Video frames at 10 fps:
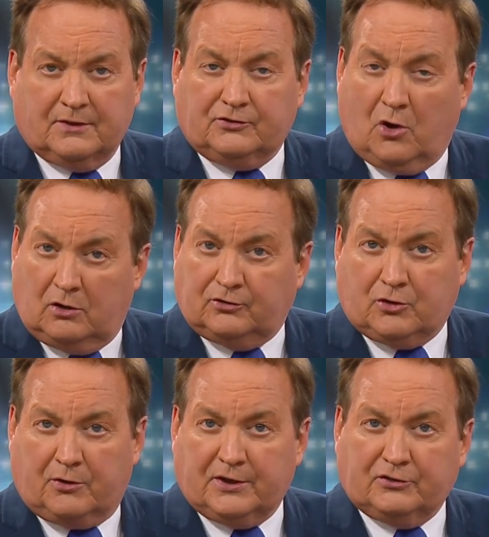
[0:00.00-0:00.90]
This all
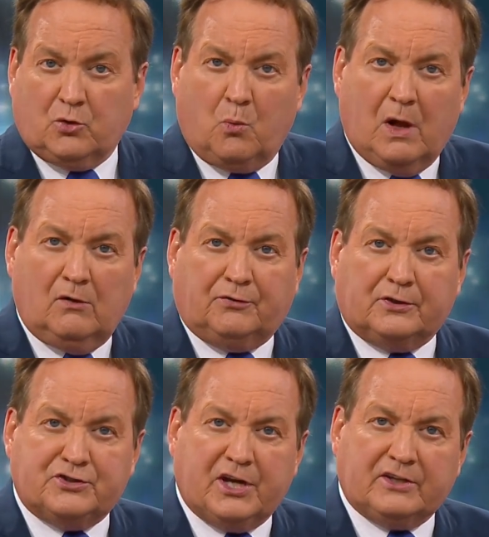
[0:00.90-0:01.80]
started as a
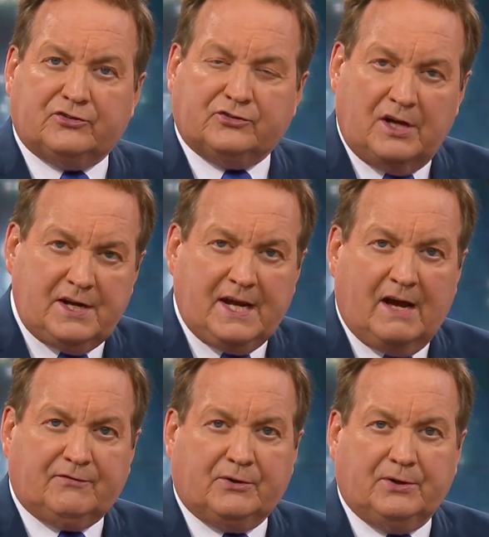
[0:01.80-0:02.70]
welfare check Sunday
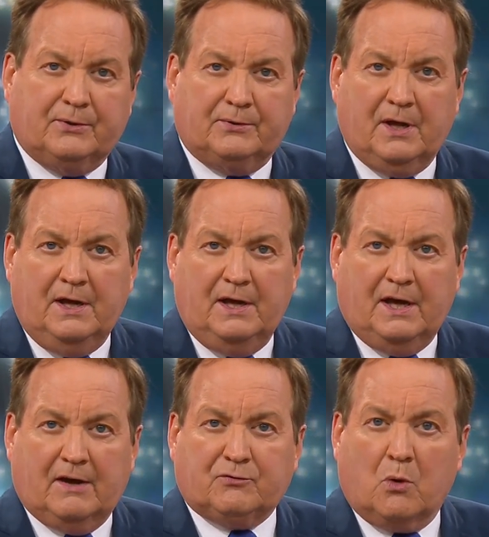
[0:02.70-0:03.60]
afternoon
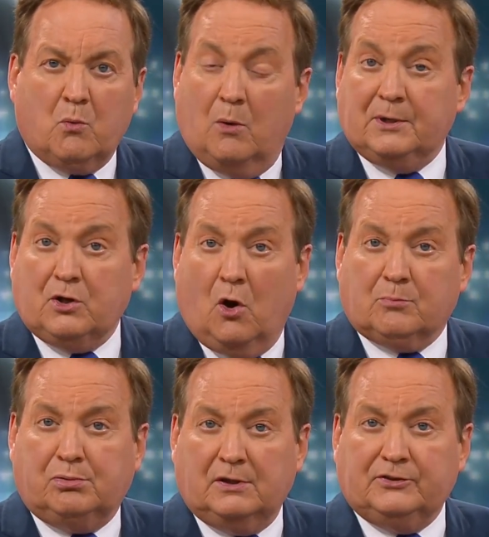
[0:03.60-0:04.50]
after a woman
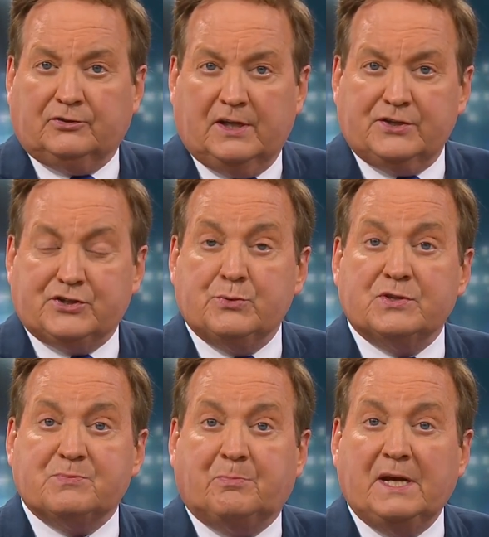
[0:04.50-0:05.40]
called police saying she
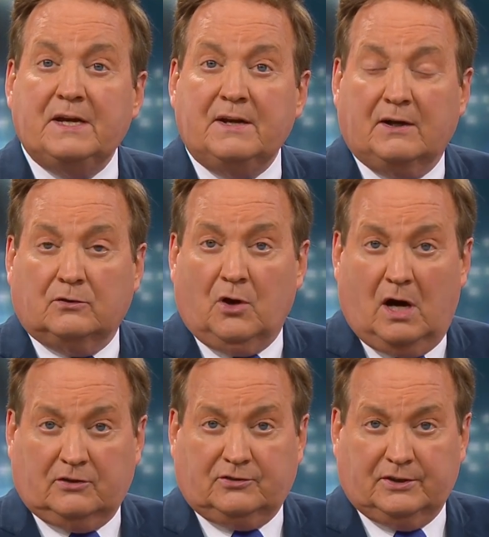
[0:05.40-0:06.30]
was being held
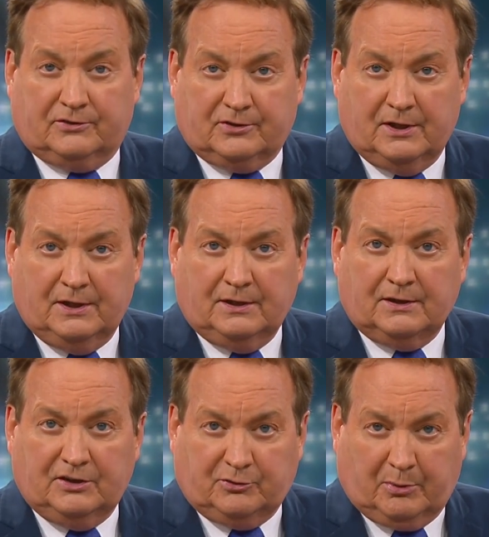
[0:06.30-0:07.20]
hostage.
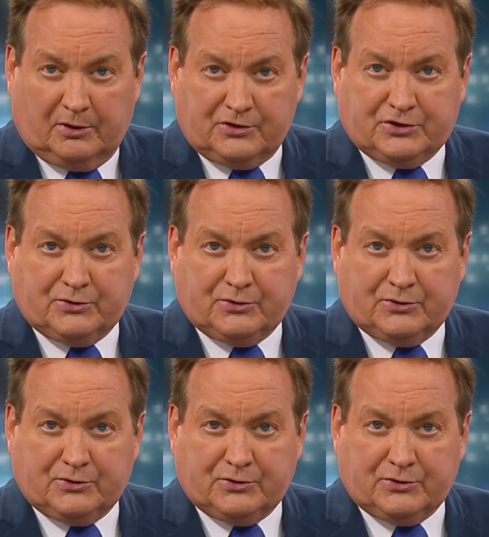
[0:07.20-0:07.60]
Liz Birch